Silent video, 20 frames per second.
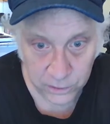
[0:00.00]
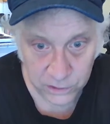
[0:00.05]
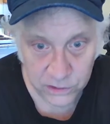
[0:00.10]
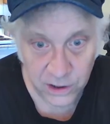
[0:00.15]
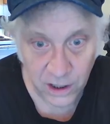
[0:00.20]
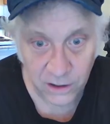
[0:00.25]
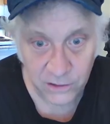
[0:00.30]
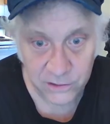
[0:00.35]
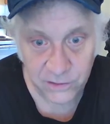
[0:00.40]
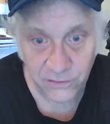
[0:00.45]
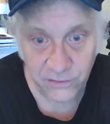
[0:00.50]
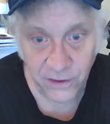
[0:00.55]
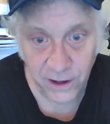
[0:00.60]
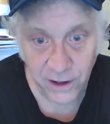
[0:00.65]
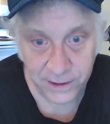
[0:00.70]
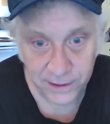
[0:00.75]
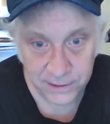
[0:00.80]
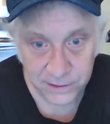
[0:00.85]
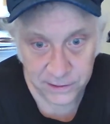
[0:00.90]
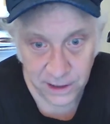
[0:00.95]
was
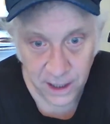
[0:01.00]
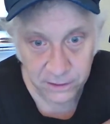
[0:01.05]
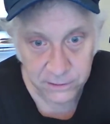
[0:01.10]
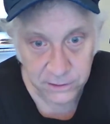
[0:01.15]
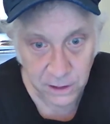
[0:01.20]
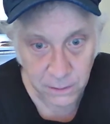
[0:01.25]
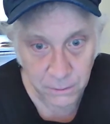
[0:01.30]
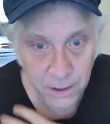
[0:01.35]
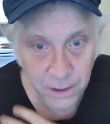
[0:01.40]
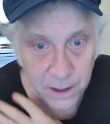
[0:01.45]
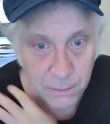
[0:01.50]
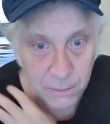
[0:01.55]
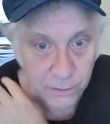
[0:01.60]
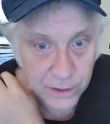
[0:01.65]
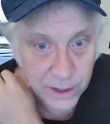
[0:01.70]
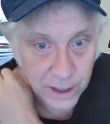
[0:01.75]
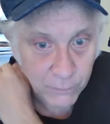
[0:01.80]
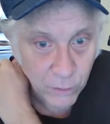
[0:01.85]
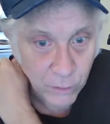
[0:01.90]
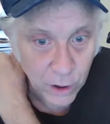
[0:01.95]
justifying ejecting
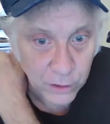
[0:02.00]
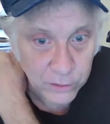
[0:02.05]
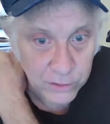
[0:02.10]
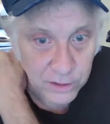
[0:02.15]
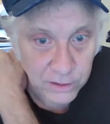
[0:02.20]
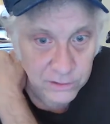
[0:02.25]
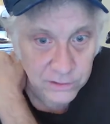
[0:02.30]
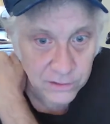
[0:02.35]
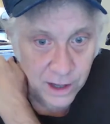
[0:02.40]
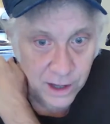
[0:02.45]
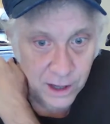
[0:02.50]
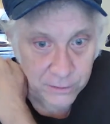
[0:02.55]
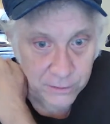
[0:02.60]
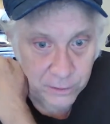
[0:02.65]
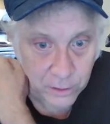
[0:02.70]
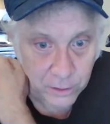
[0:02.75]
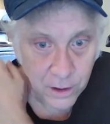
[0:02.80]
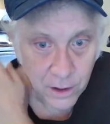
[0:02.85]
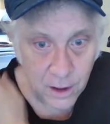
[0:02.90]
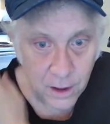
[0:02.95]
people, they wrote this
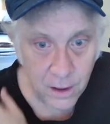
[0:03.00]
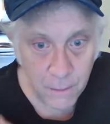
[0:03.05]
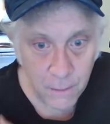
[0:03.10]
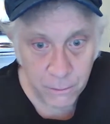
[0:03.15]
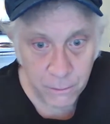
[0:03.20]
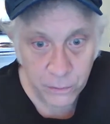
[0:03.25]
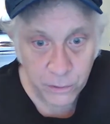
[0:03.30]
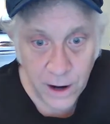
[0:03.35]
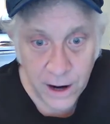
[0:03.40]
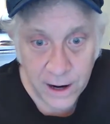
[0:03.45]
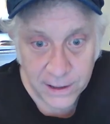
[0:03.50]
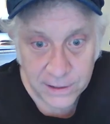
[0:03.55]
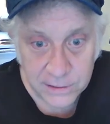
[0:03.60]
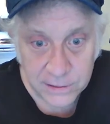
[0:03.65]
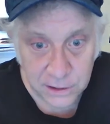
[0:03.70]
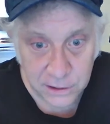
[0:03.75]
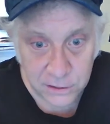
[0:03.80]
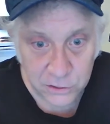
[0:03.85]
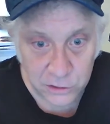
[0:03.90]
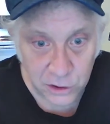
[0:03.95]
letter
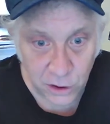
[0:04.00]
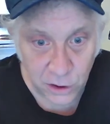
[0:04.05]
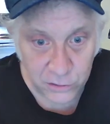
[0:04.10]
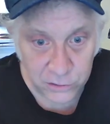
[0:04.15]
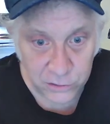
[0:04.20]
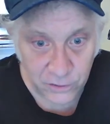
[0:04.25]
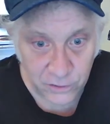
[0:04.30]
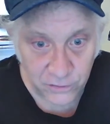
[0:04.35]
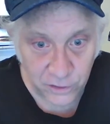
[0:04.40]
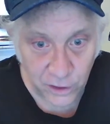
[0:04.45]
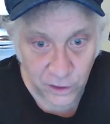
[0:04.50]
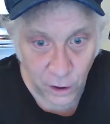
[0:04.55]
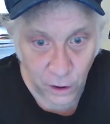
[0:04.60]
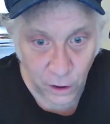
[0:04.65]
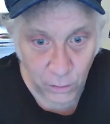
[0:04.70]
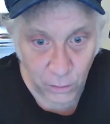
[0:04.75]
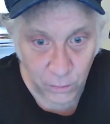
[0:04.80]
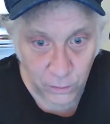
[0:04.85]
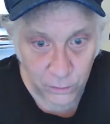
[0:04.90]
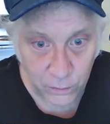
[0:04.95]
praising
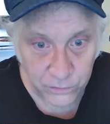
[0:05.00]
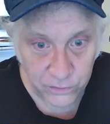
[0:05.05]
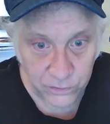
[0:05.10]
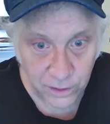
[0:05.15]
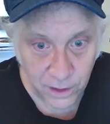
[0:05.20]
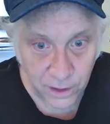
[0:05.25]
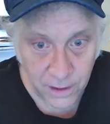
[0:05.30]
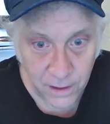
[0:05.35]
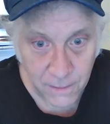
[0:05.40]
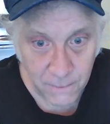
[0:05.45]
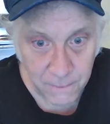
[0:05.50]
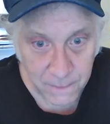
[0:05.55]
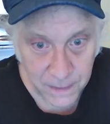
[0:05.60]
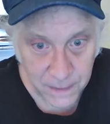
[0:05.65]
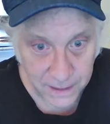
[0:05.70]
Joseph Goebbels